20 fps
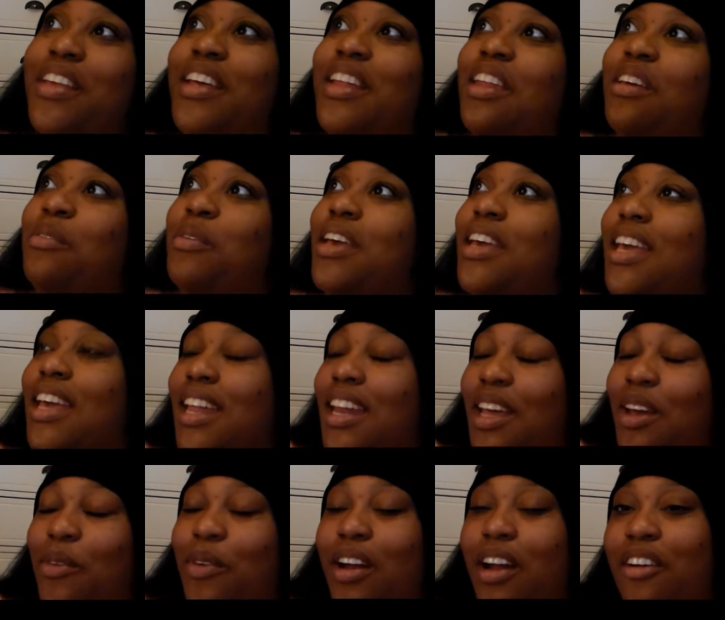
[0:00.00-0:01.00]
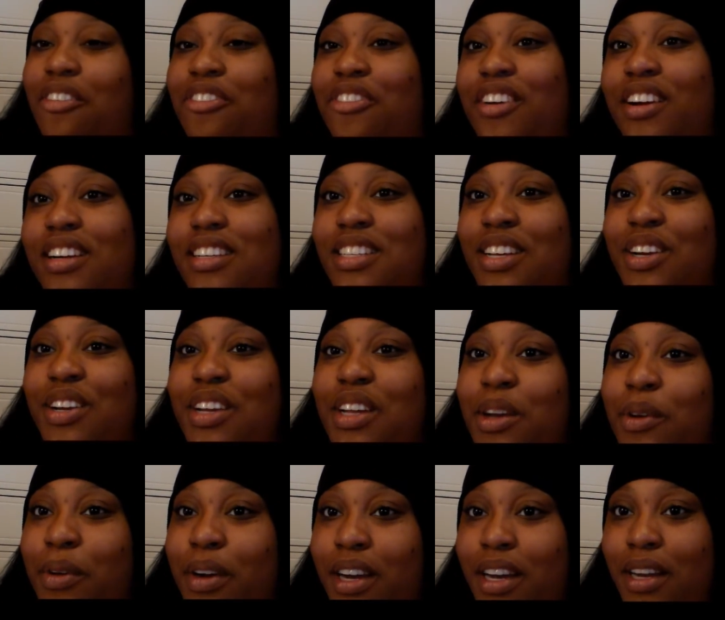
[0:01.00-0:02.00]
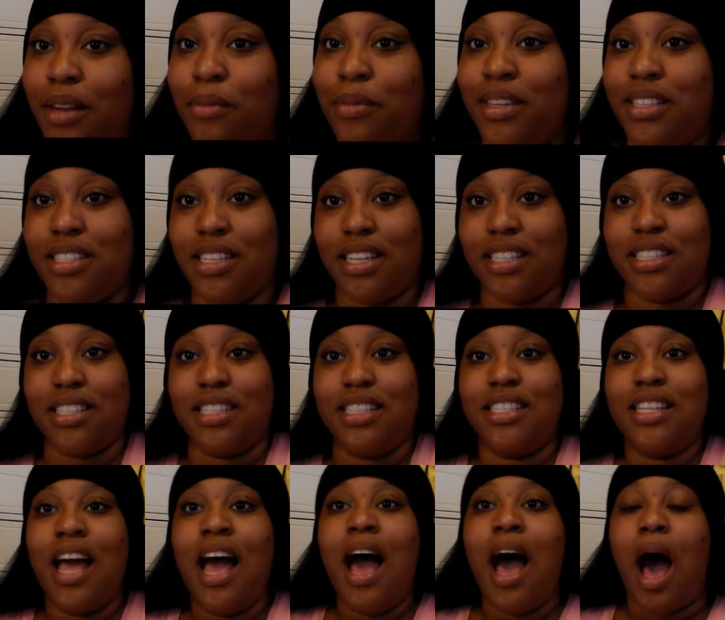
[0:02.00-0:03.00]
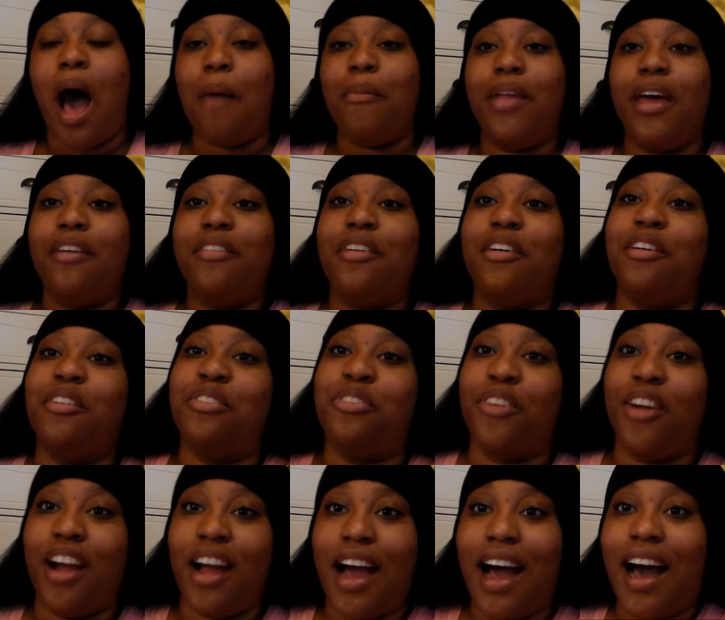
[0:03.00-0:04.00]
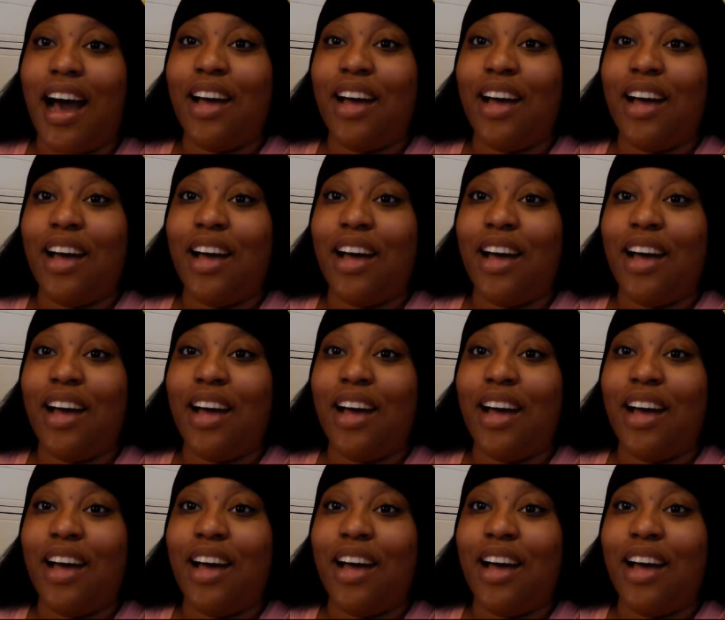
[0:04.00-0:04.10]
In the beginning, when I first heard they were gonna be judges, I'm not even gonna front.